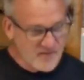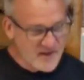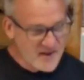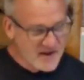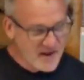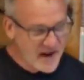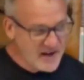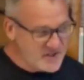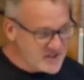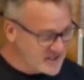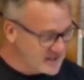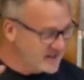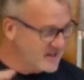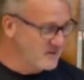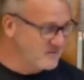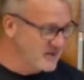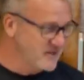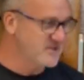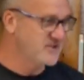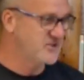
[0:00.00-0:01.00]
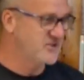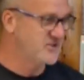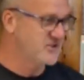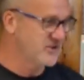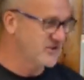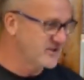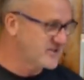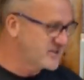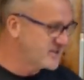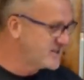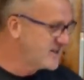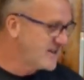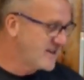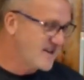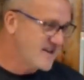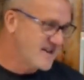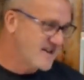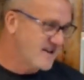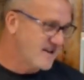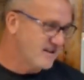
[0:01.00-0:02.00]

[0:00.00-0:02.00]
I used to come to this church. I